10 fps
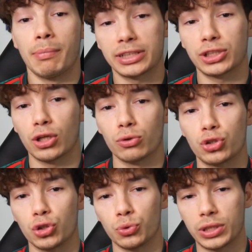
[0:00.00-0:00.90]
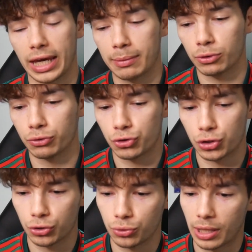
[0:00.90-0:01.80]
Mexico 2, Cameroon
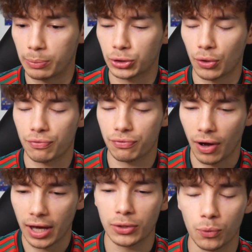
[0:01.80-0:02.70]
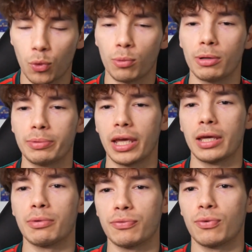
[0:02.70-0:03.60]
2. That was our final warm-up
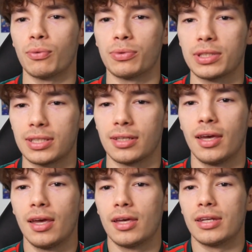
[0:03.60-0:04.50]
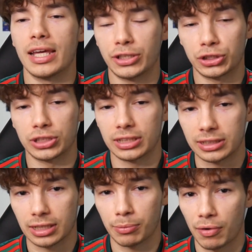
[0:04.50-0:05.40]
game before the Nations League
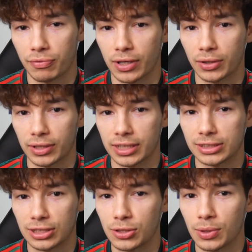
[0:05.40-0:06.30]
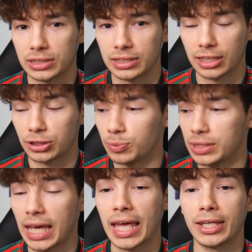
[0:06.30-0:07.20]
semifinal against the U.S. next
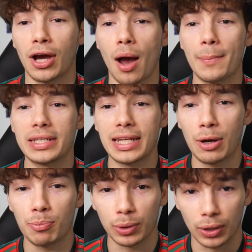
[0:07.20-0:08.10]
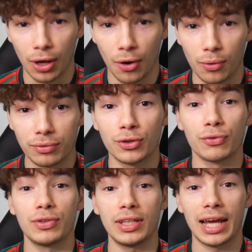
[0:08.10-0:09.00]
week. And comment down below if you're
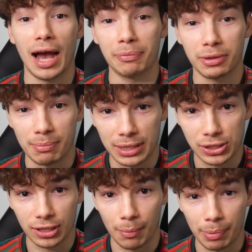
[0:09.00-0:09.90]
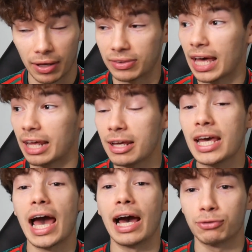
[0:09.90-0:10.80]
feeling optimistic about that
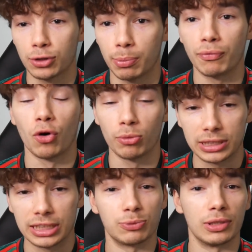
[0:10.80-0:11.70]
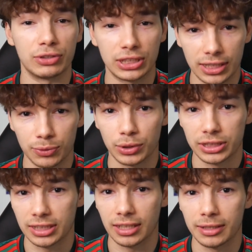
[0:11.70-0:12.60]
after the performances we've seen
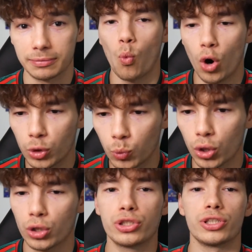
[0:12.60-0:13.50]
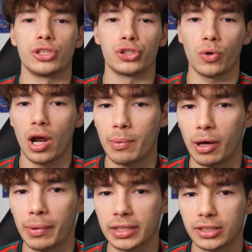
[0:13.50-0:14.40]
recently. One word to describe
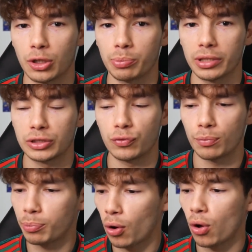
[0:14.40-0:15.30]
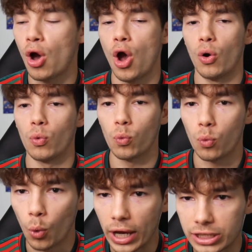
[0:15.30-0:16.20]
how Mexico plays football:
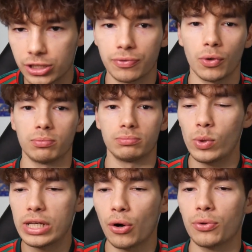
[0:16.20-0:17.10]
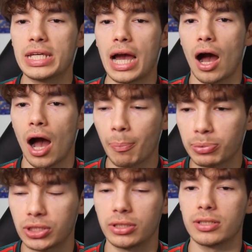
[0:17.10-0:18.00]
wasteful. We are the
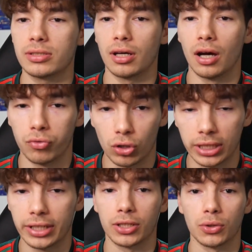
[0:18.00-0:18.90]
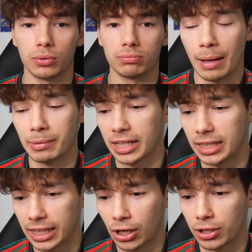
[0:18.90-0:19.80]
opposite of clinical. I'm not going
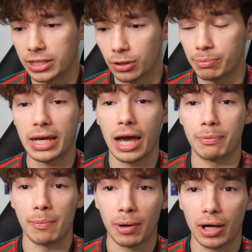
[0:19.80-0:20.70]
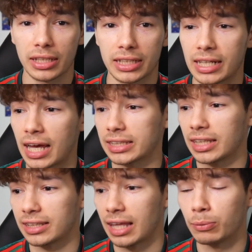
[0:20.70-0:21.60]
to get on here and be hyperbolic and act
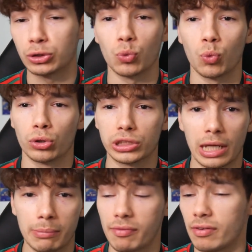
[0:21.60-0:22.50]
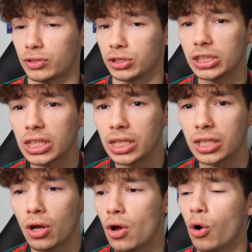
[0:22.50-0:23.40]
like that was the worst game I've ever
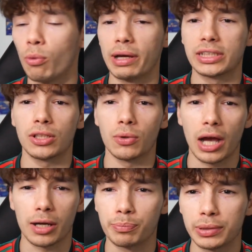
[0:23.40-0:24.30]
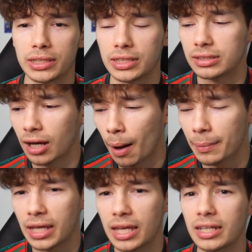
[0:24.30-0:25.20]
seen or Mexico got completely
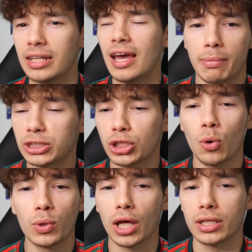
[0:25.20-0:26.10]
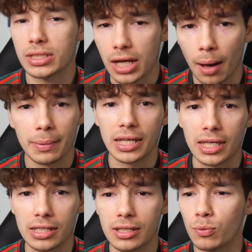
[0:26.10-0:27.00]
dominated. Mexico were not
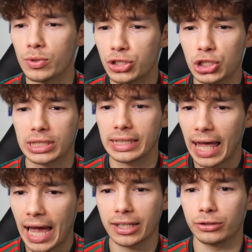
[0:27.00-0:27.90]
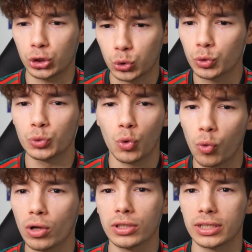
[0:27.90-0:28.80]
dominated. We just lack true
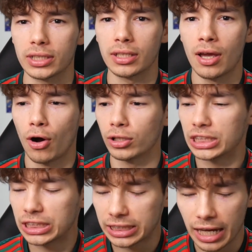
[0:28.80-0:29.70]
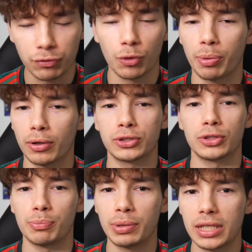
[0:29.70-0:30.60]
quality on several parts
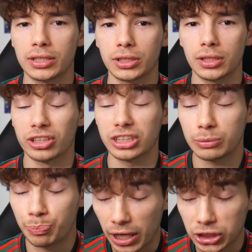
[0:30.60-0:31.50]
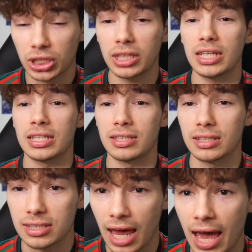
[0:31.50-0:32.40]
of the pitch, especially in the
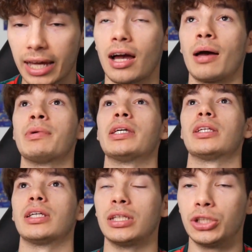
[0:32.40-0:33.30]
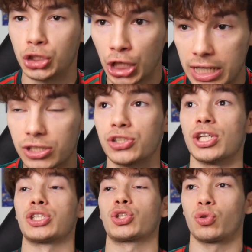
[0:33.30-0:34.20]
attack. I mean,
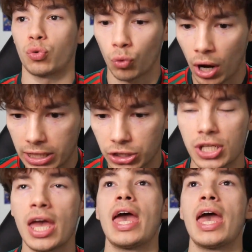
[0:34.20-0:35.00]
Jesus Christ.